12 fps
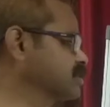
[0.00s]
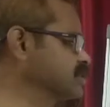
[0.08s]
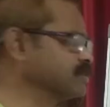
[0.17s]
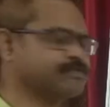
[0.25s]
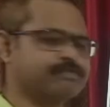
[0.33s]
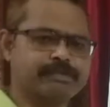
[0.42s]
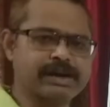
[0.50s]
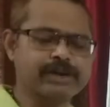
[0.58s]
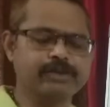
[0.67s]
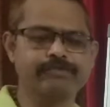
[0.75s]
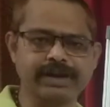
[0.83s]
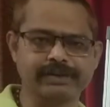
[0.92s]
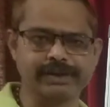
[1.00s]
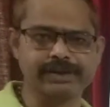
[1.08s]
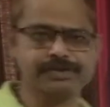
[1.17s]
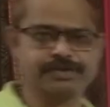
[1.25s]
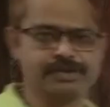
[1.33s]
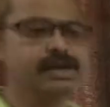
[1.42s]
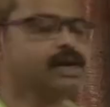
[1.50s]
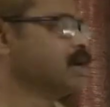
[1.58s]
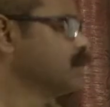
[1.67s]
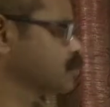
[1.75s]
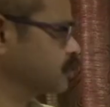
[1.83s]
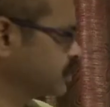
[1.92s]
this is a part of factorization,
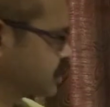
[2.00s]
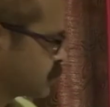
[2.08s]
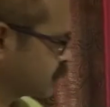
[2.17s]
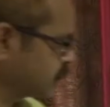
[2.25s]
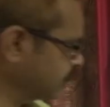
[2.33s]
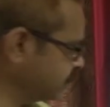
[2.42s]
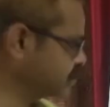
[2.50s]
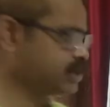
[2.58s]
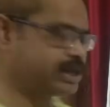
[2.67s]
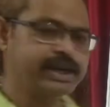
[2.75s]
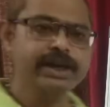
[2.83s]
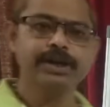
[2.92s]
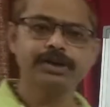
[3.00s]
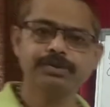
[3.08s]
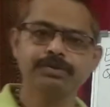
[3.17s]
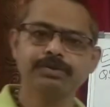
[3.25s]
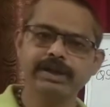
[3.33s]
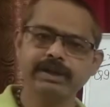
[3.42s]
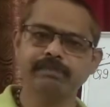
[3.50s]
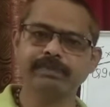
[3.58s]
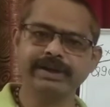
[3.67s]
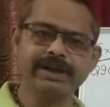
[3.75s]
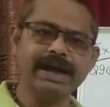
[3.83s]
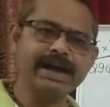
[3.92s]
so it's easy to
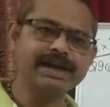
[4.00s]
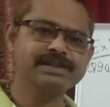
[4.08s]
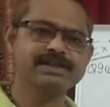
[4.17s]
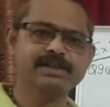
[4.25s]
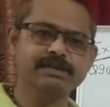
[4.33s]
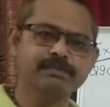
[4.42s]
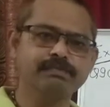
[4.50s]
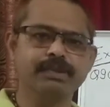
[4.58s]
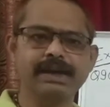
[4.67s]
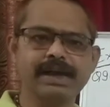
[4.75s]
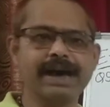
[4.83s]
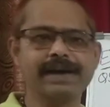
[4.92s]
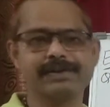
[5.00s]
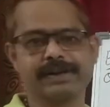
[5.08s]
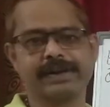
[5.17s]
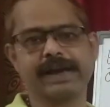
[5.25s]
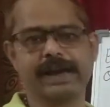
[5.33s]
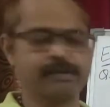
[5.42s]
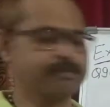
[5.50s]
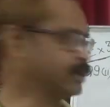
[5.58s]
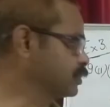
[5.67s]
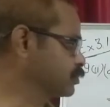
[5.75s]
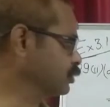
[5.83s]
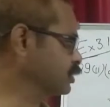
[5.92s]
keep it as simple as it can
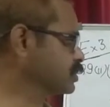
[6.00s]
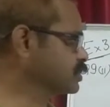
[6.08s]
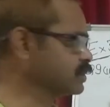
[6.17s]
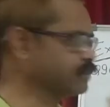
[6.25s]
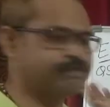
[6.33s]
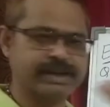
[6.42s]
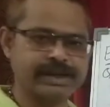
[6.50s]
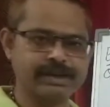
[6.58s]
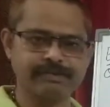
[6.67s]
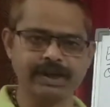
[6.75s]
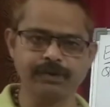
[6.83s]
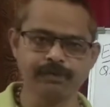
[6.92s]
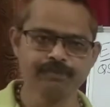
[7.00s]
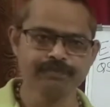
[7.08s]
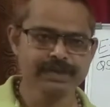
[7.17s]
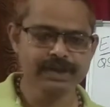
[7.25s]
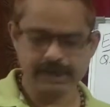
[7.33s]
be. So this is the final value.